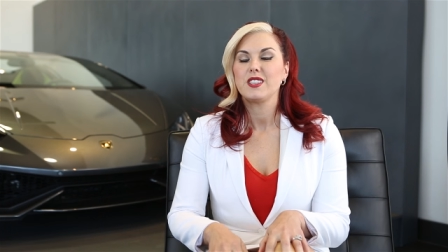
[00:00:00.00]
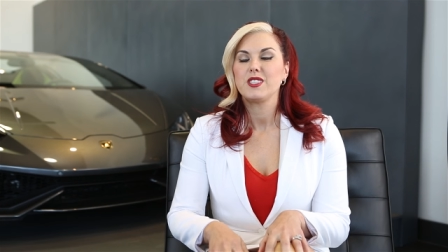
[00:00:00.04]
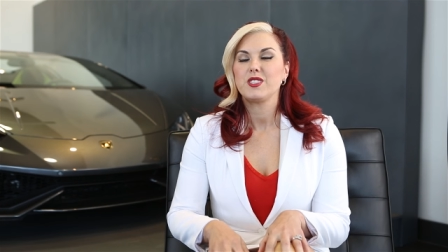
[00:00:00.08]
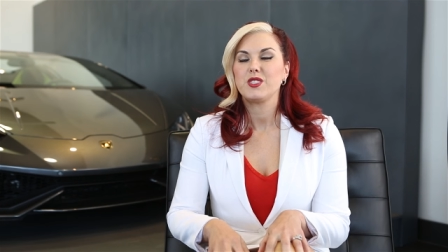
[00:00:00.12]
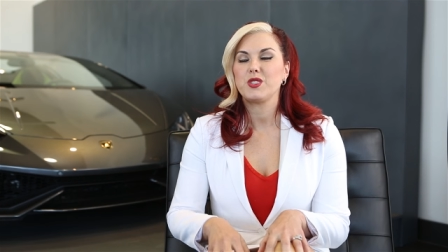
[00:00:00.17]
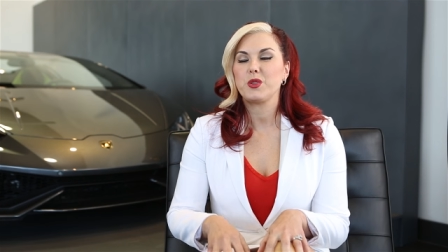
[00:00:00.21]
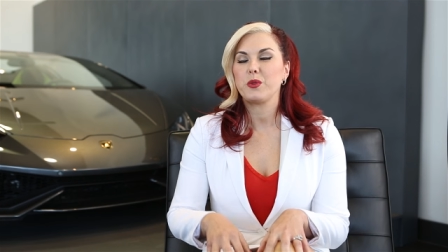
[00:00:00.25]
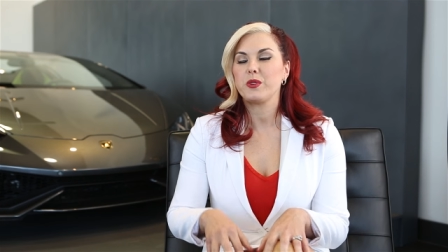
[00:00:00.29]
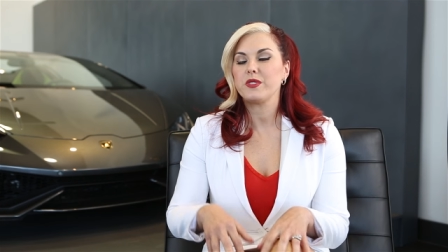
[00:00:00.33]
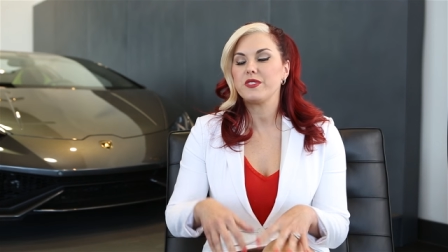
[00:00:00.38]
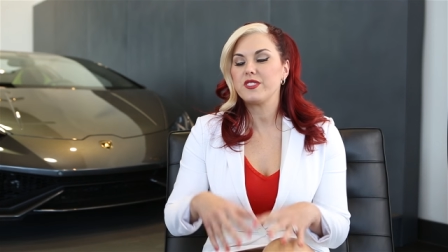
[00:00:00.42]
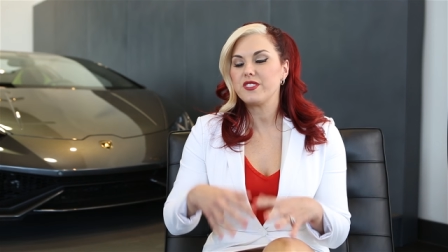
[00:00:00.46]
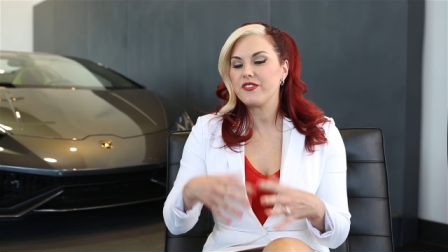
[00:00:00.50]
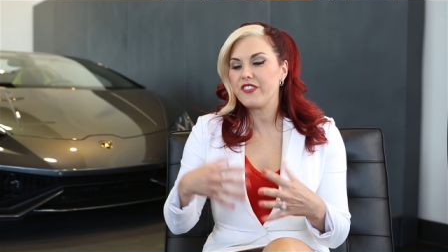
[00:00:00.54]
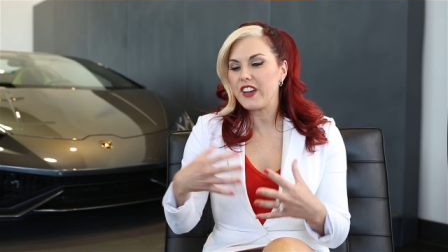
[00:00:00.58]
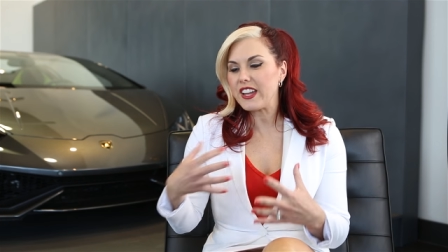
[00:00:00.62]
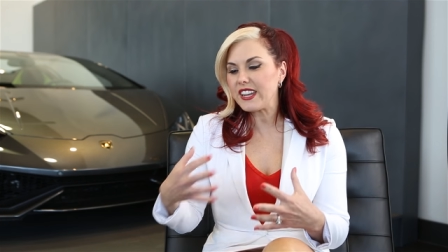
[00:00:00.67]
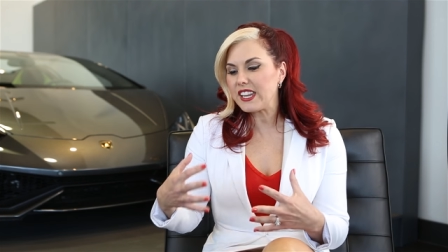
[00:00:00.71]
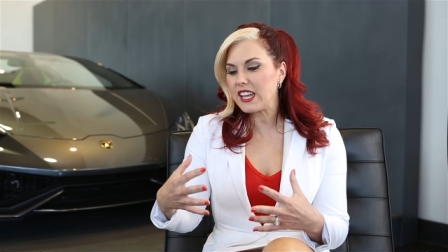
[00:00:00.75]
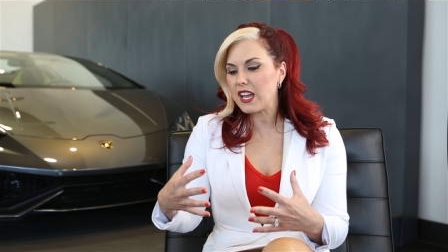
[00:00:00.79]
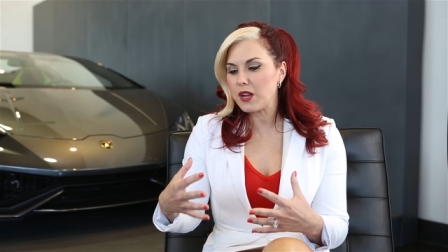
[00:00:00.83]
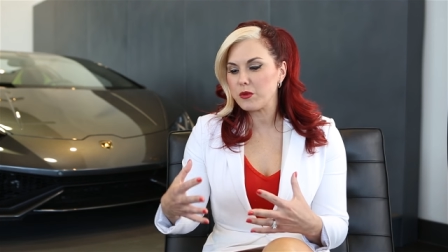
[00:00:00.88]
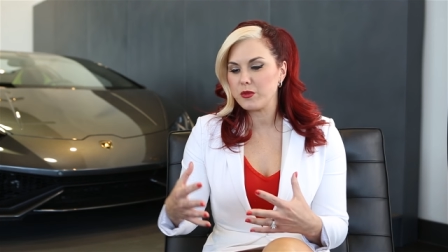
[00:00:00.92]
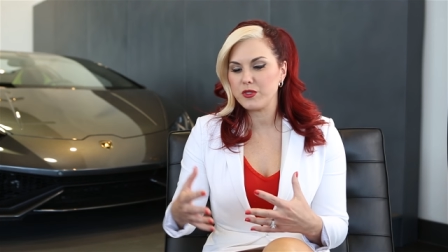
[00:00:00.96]
So it was
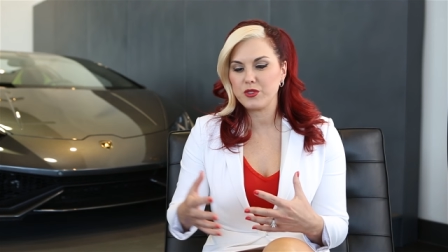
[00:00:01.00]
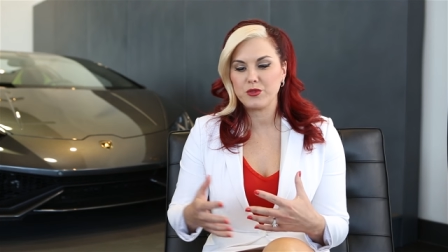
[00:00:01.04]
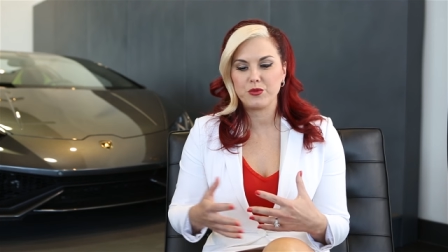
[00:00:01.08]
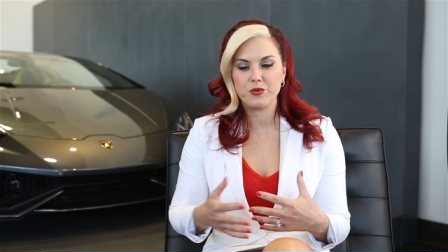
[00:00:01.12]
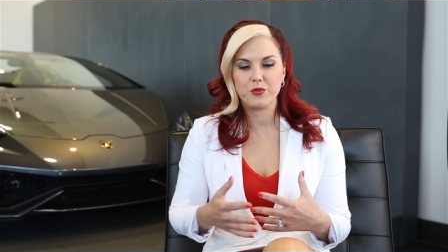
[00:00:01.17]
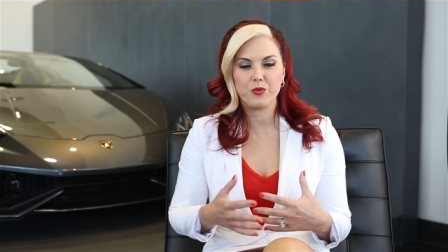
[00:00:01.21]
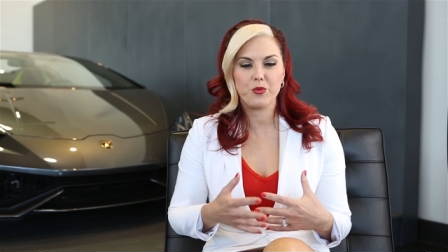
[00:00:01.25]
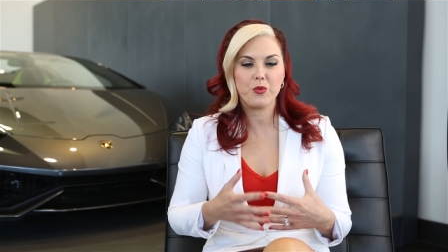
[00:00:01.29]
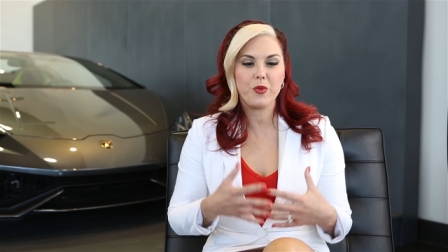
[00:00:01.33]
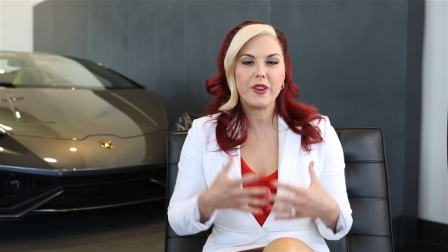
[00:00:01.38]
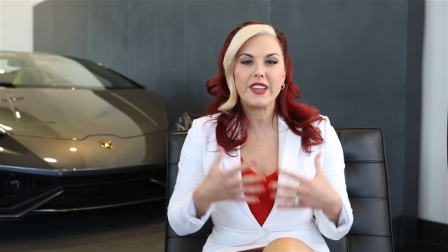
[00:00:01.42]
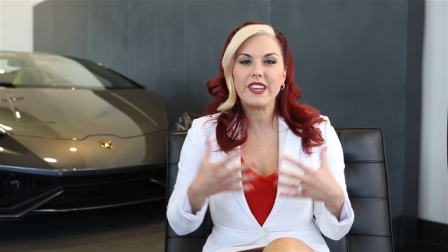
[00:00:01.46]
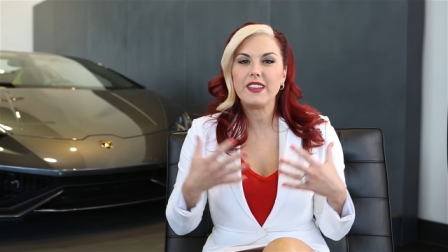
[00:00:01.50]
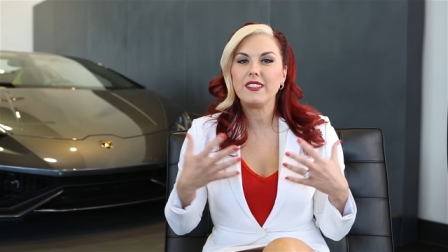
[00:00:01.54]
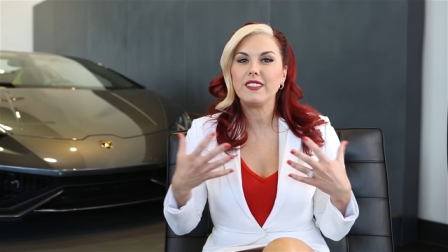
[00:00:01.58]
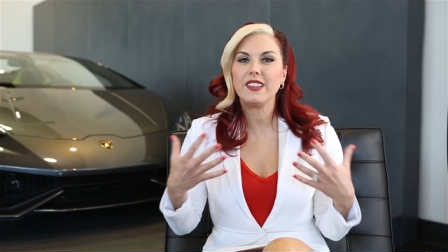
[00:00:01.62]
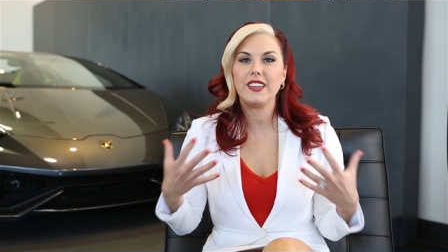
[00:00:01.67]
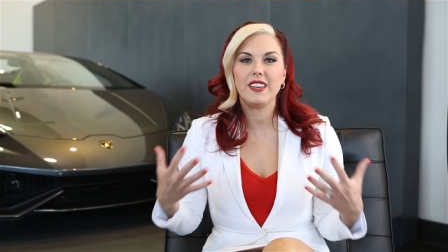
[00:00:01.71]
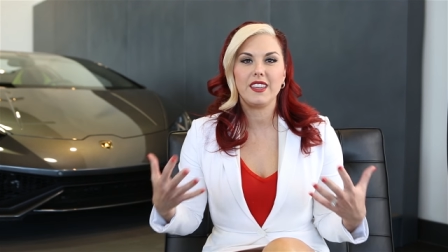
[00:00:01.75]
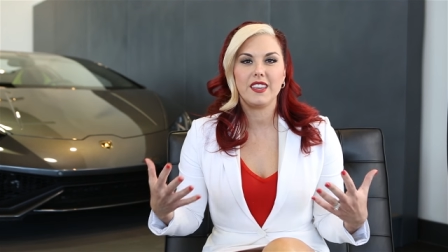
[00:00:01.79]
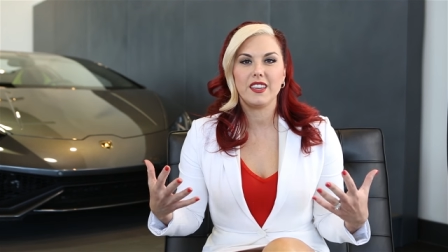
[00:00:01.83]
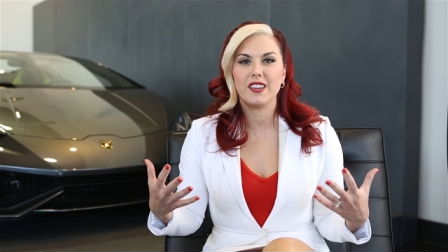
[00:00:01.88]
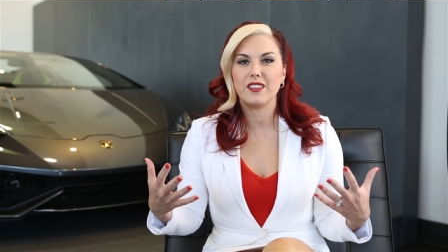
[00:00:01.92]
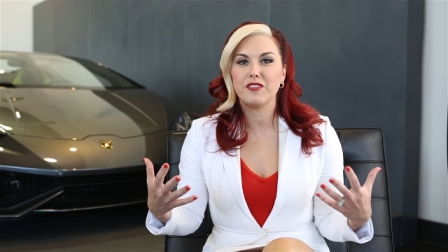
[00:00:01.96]
funny, I was
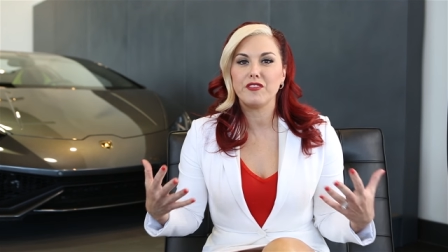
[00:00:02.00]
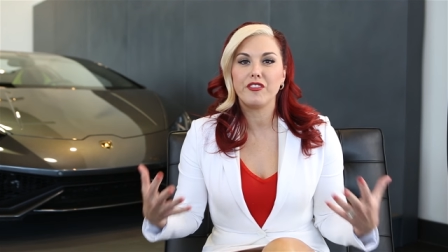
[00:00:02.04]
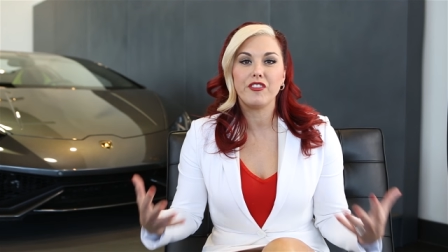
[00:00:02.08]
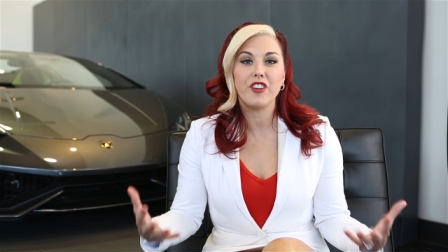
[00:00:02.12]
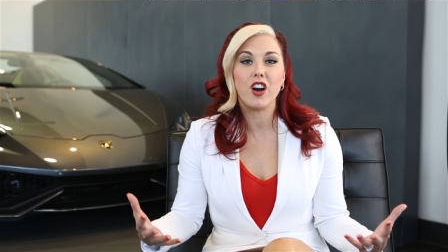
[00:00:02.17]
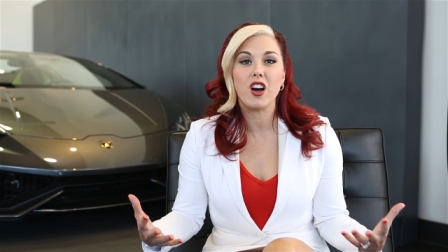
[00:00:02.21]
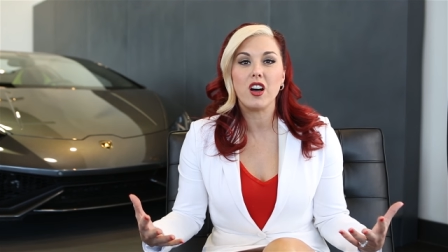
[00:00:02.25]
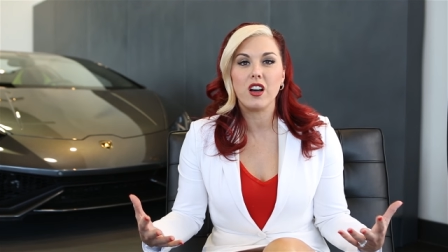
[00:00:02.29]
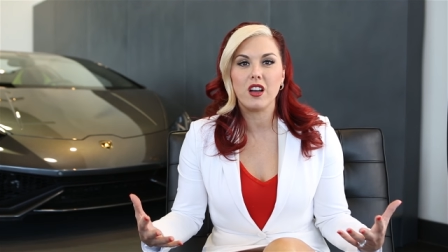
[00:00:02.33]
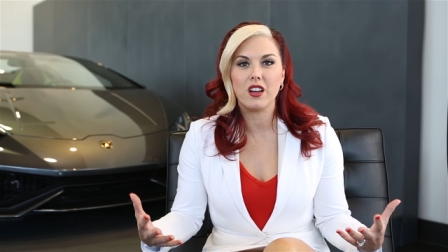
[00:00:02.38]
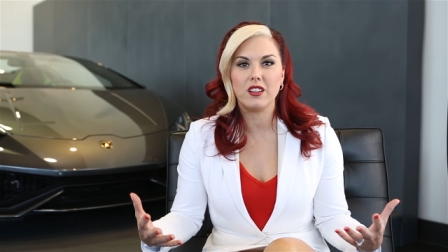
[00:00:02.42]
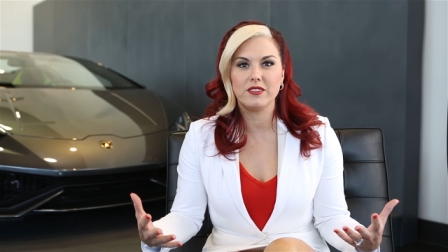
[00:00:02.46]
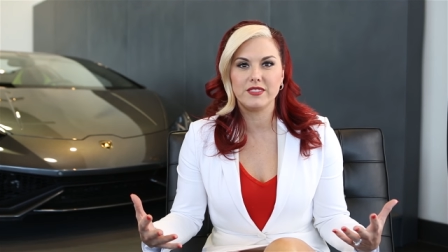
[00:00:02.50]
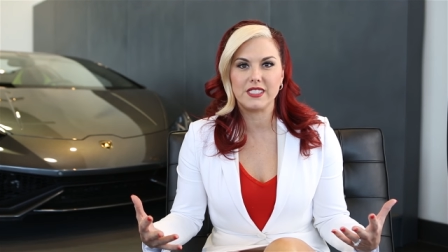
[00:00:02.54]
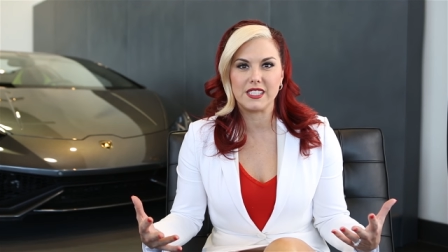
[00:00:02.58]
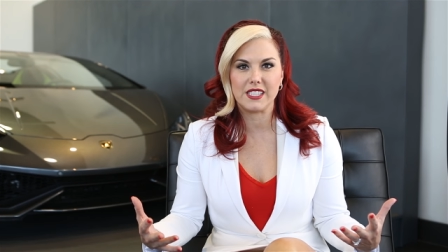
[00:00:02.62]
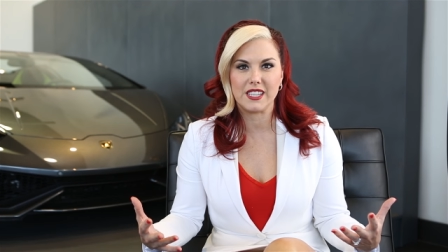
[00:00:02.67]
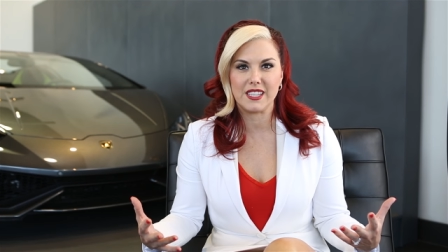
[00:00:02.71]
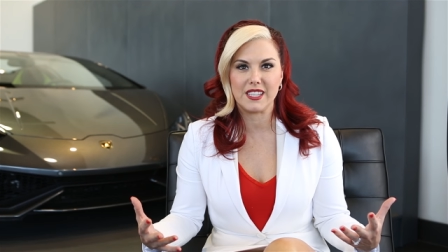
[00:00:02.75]
really involved